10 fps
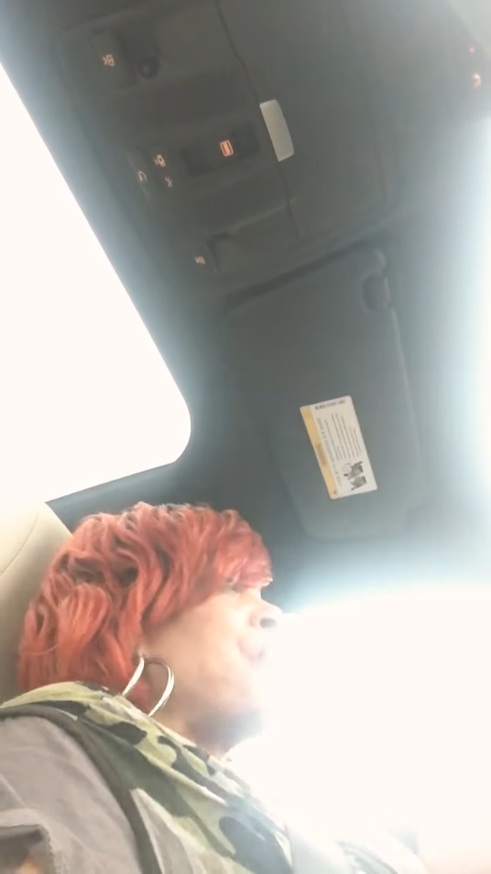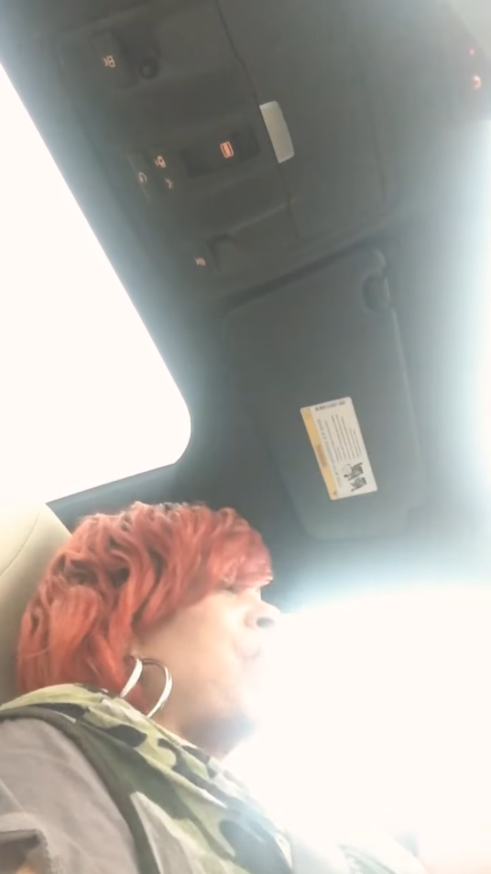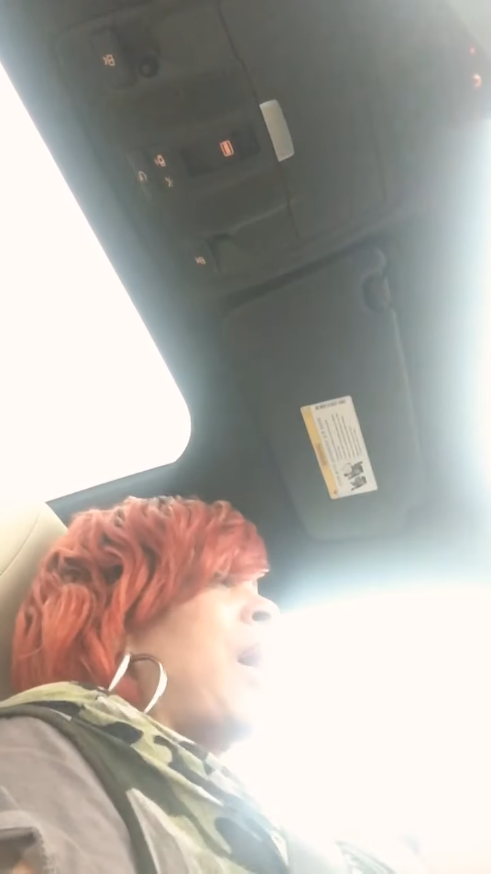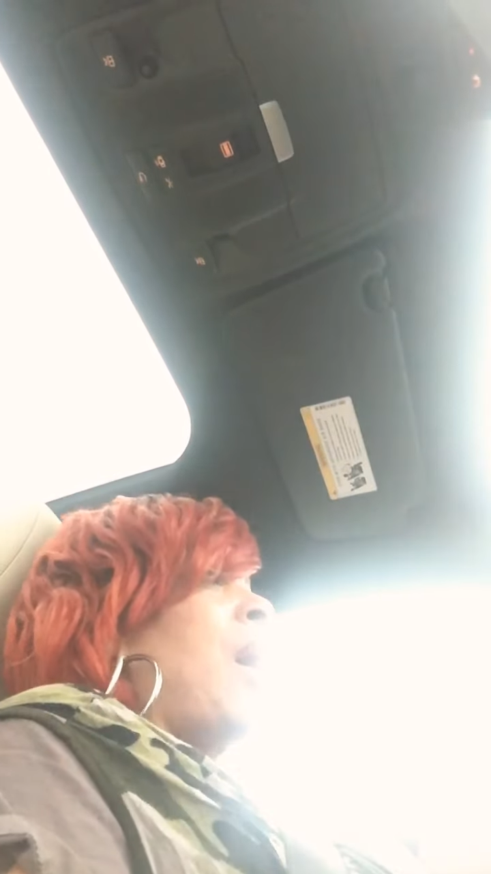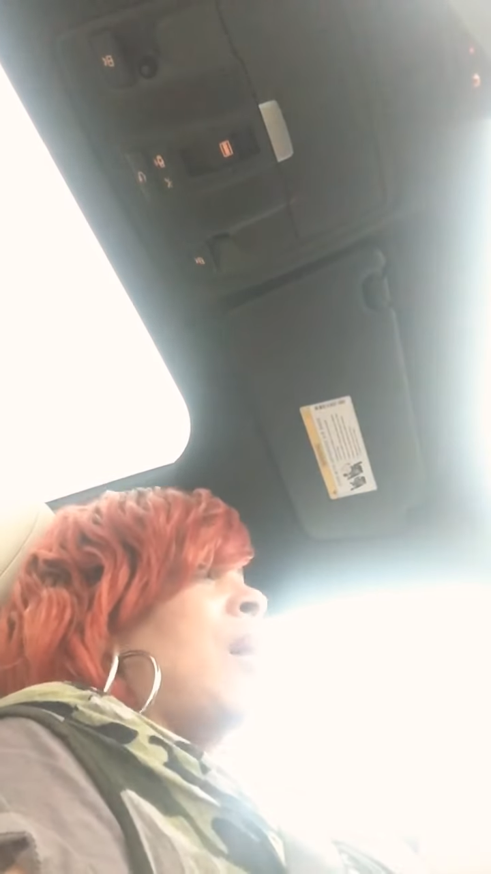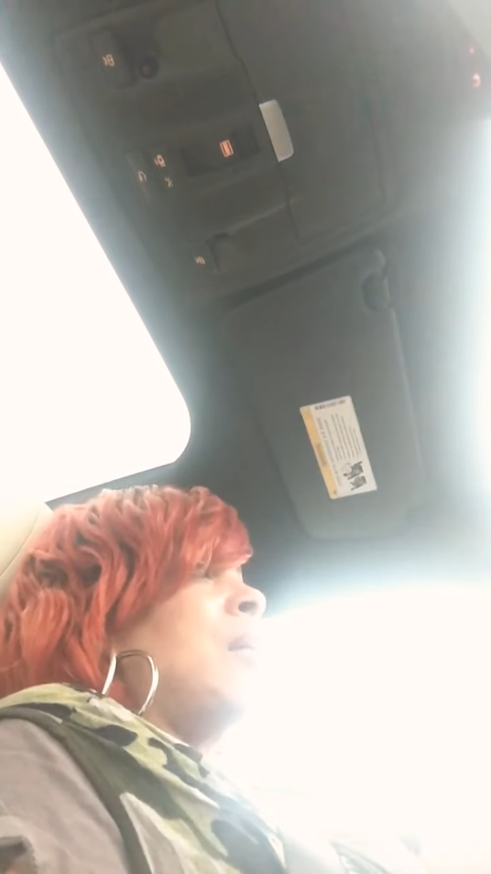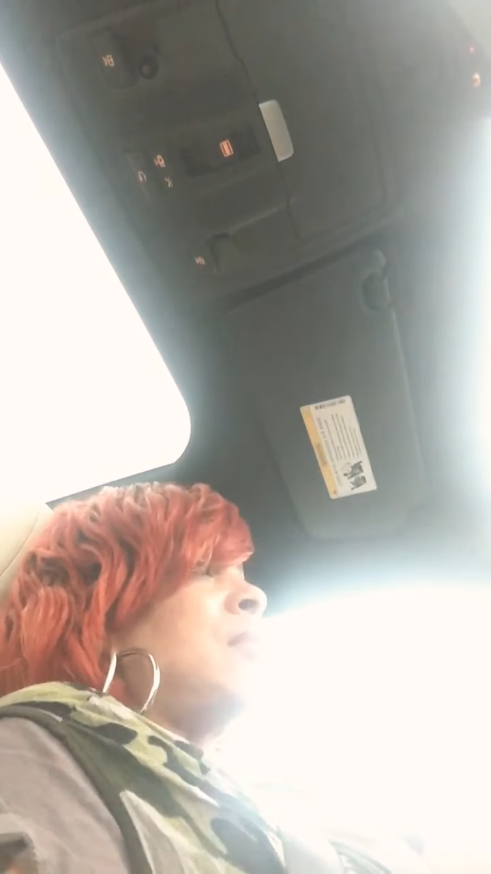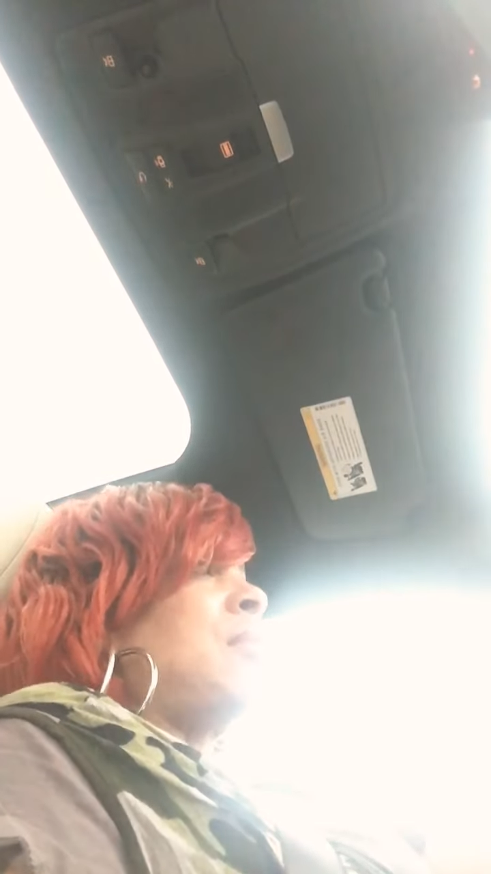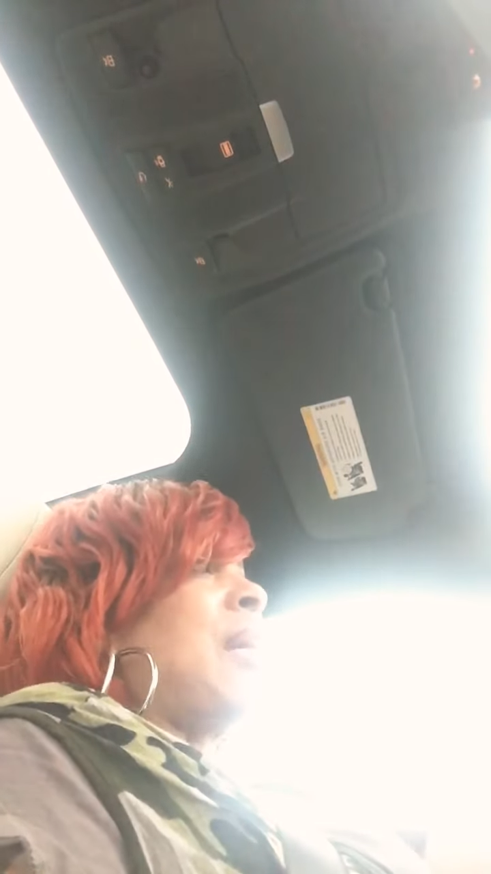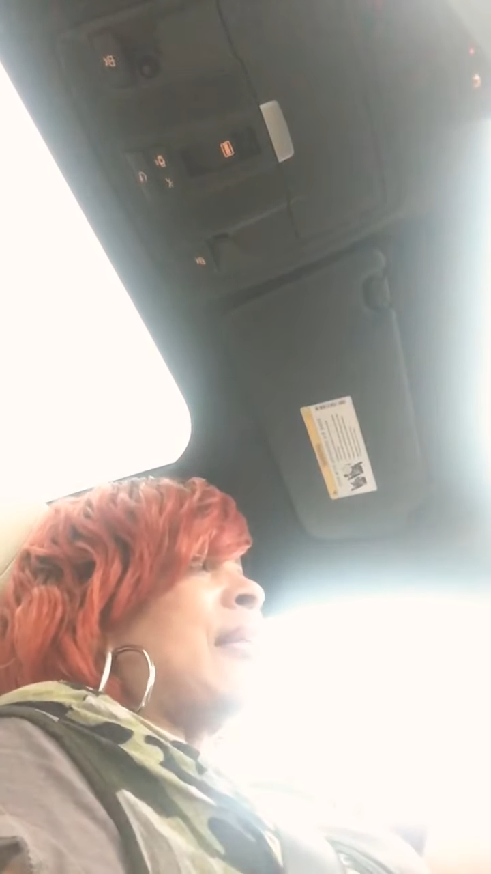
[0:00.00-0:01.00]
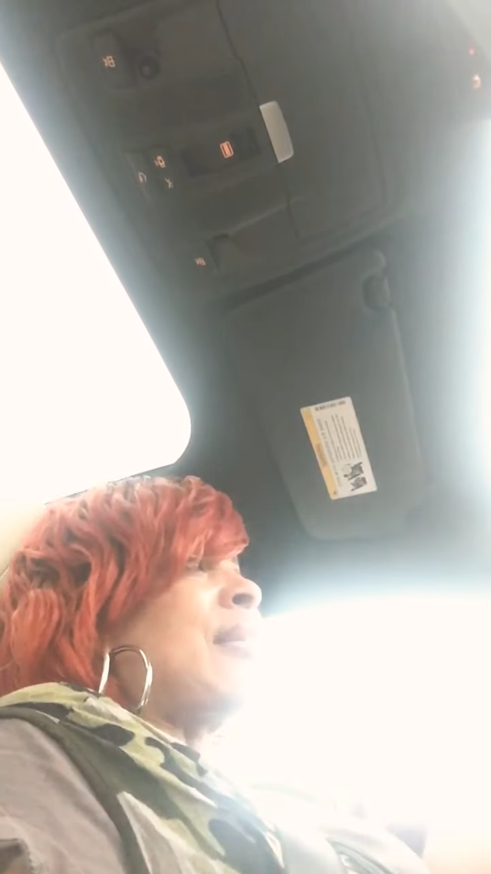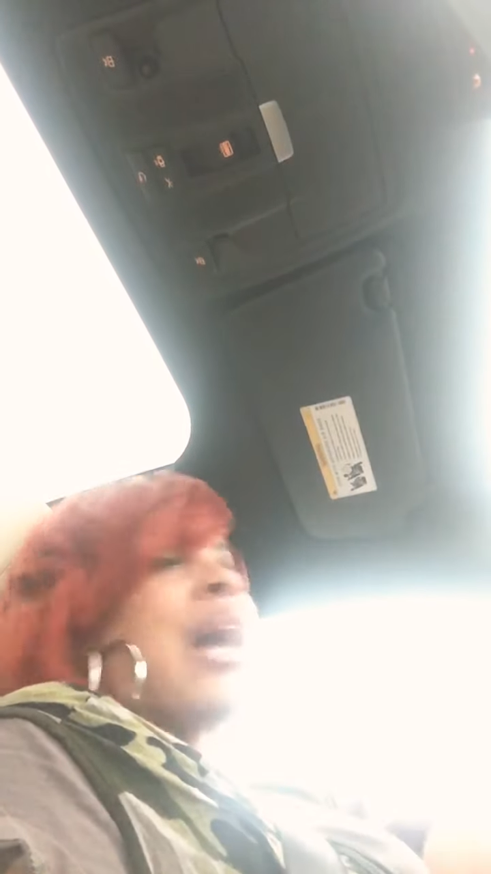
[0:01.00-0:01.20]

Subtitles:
Well, that's